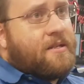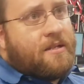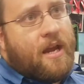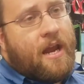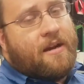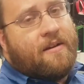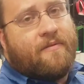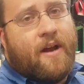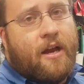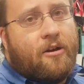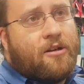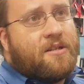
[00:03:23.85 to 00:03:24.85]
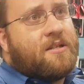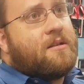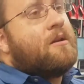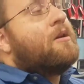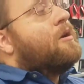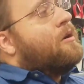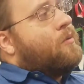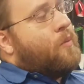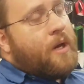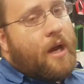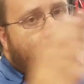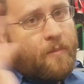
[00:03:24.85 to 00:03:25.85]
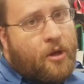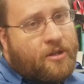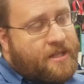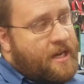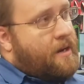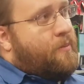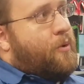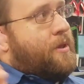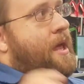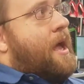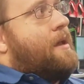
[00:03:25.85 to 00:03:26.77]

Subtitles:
antivirus. We got him all set up with that."